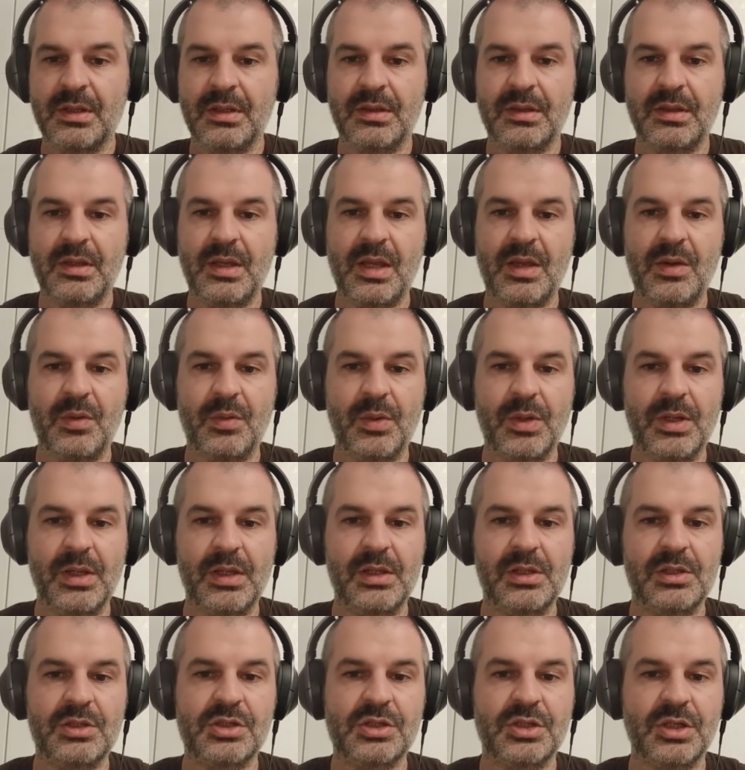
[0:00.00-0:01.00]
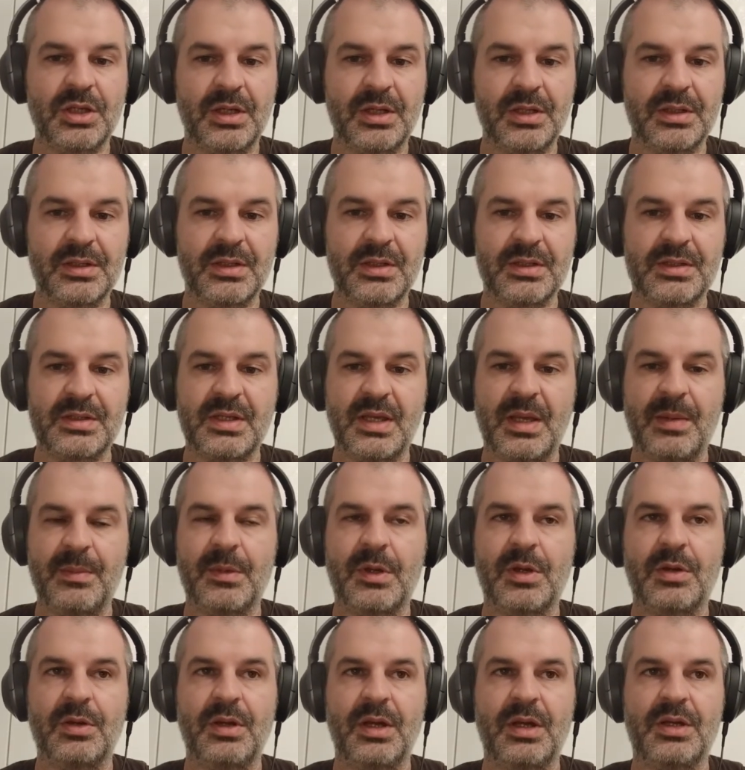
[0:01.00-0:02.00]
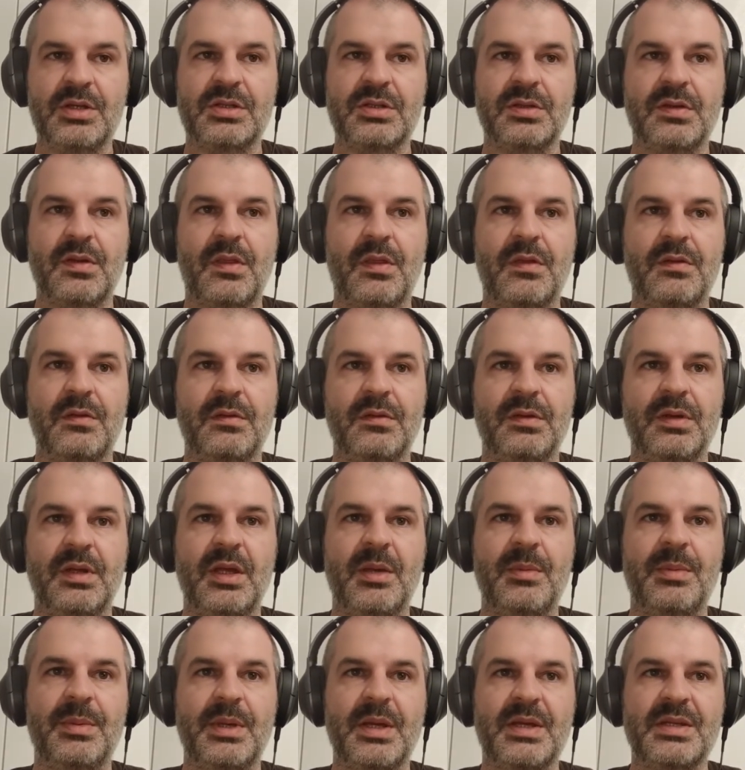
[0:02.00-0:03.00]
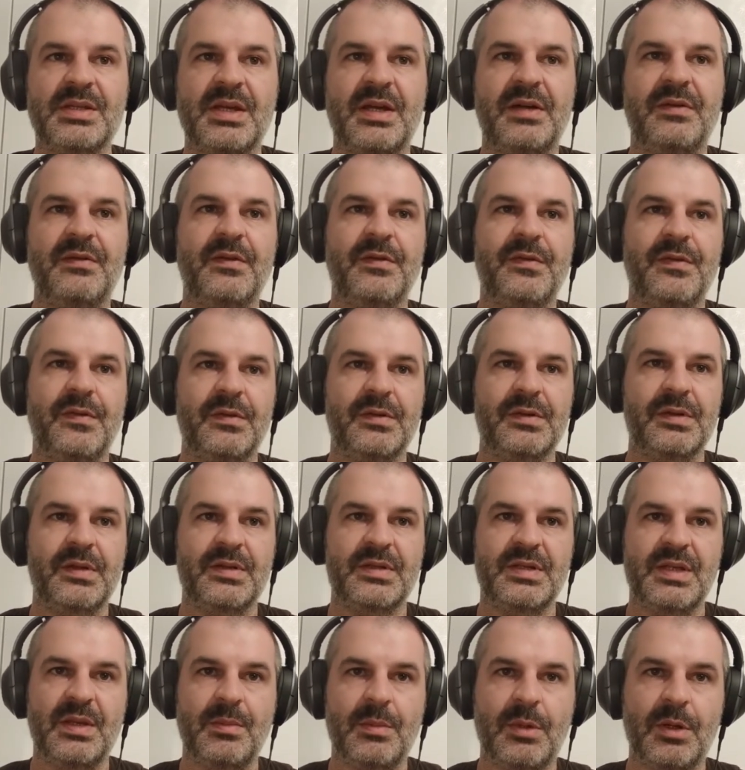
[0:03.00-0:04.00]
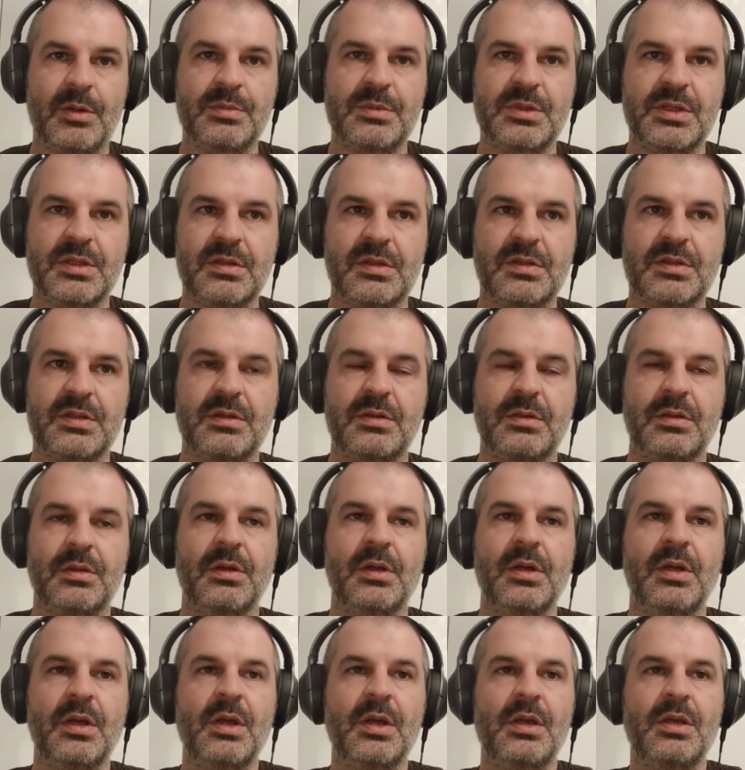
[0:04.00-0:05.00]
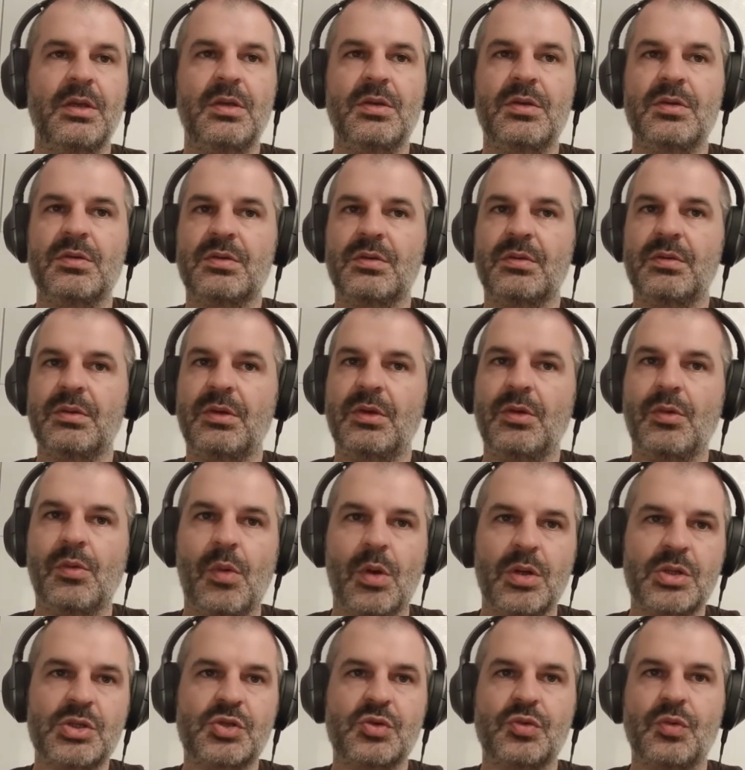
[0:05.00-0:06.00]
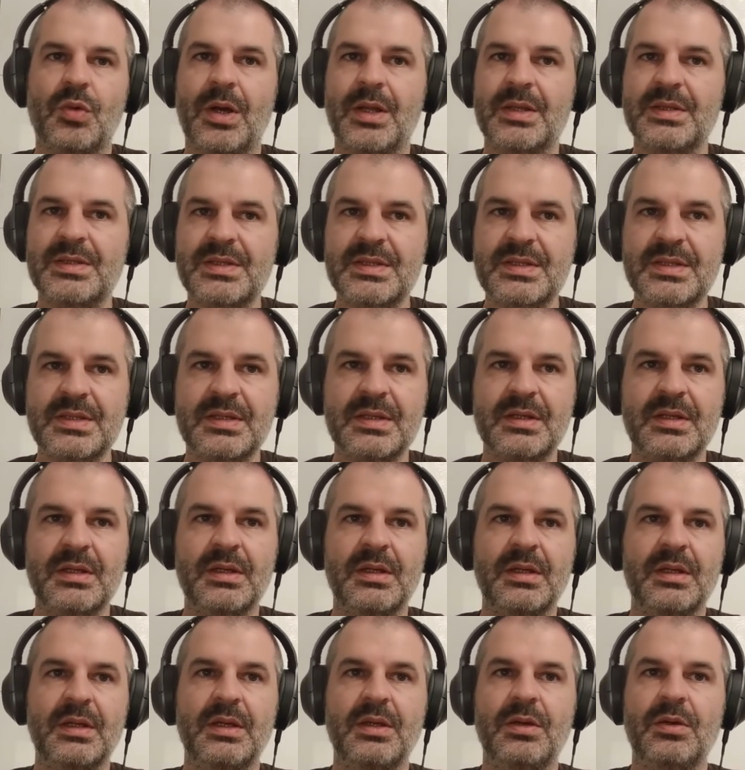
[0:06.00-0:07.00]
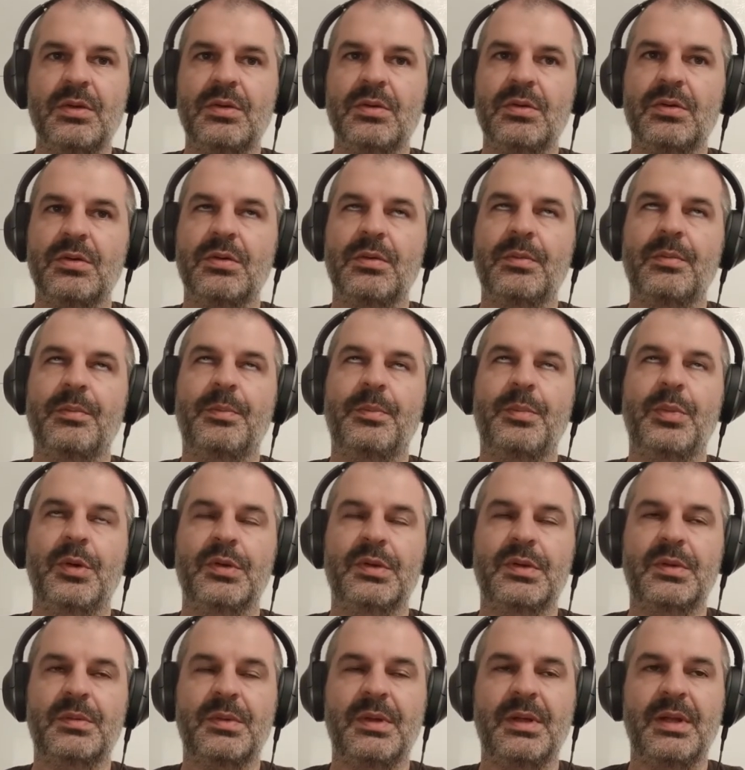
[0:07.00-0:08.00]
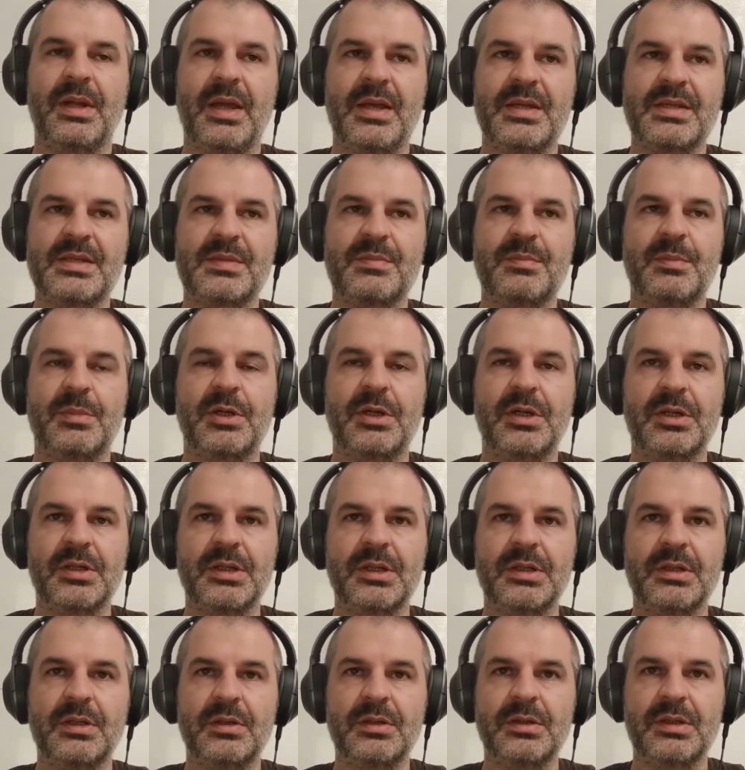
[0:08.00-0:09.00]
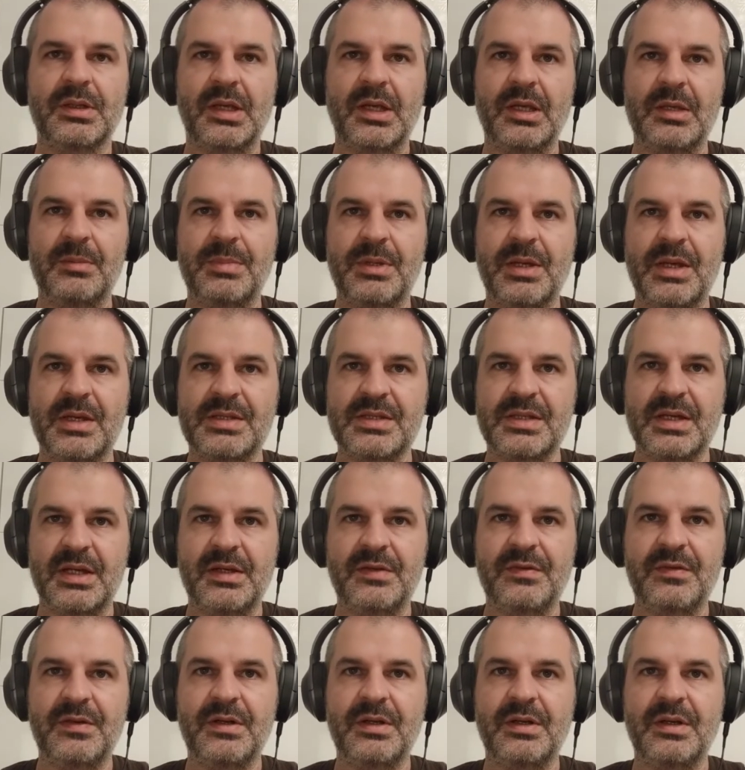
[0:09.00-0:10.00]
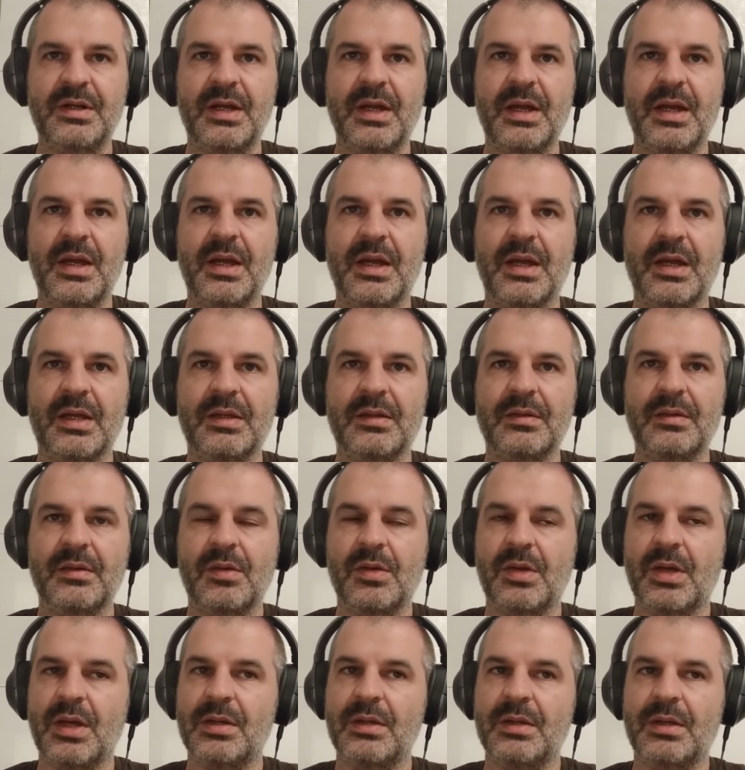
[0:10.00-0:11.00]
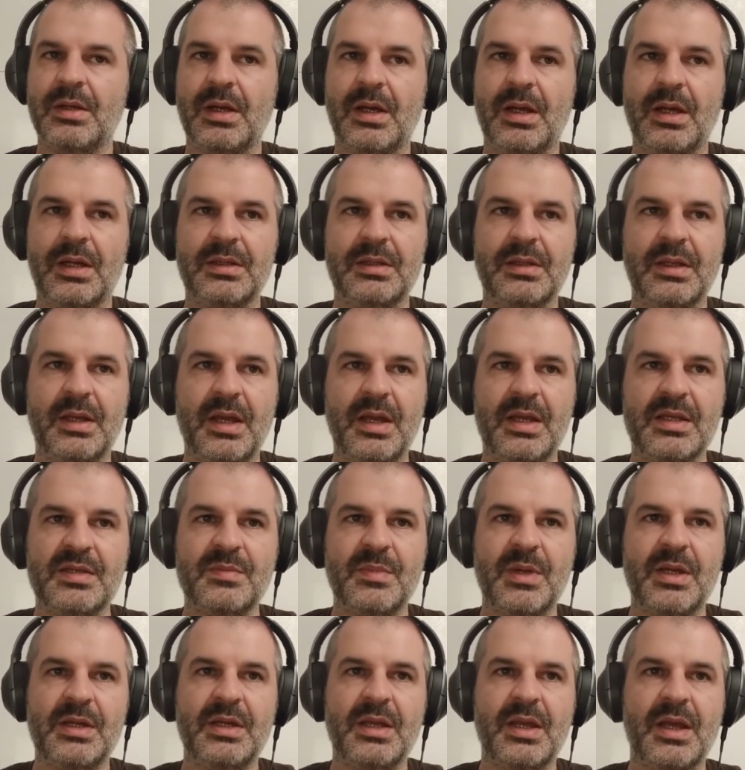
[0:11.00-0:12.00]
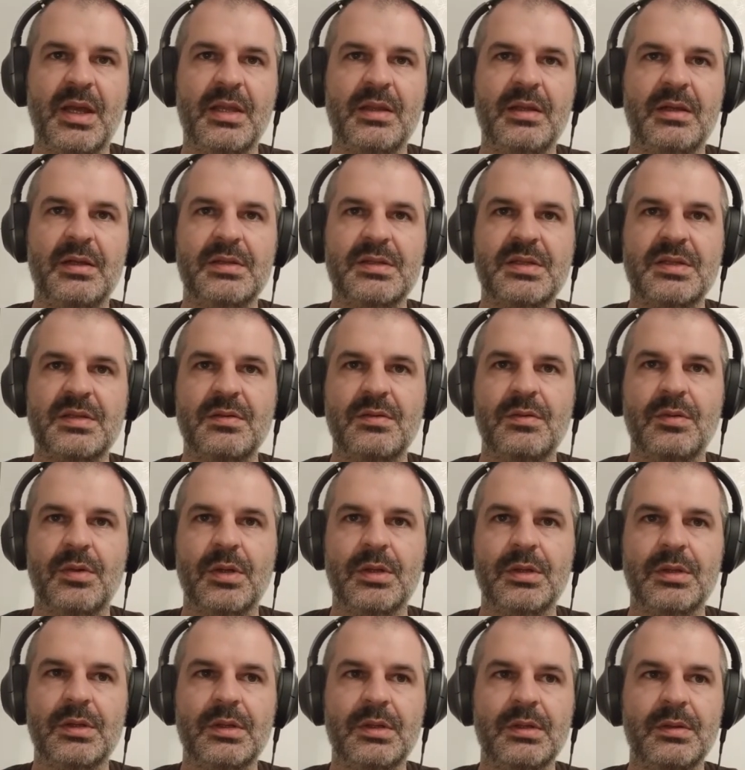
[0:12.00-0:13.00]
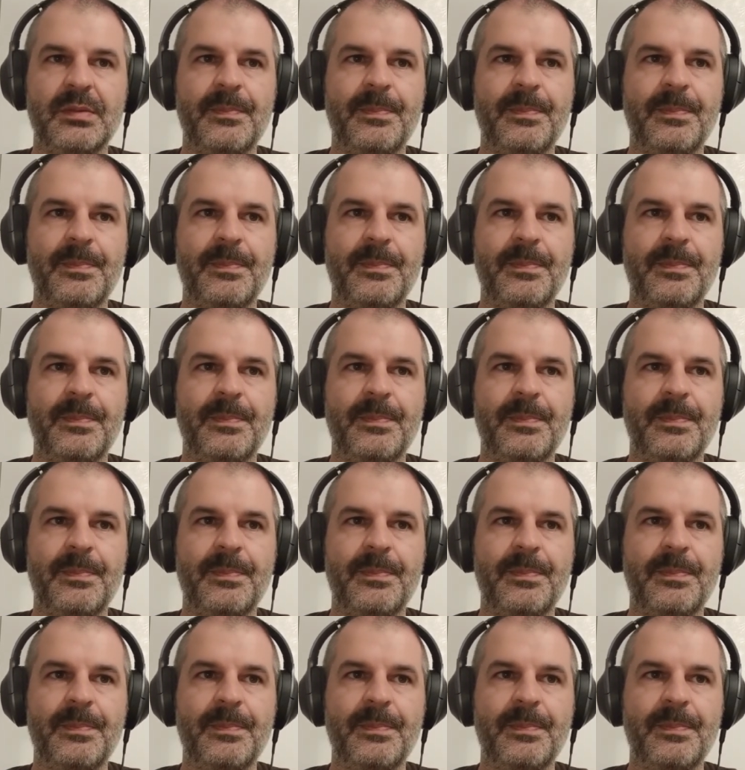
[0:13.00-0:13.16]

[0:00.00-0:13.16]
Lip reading: they will share the same connection through the API server for the same object. So you watch once, you put less burden on the API server, and you can add as many handlers you want.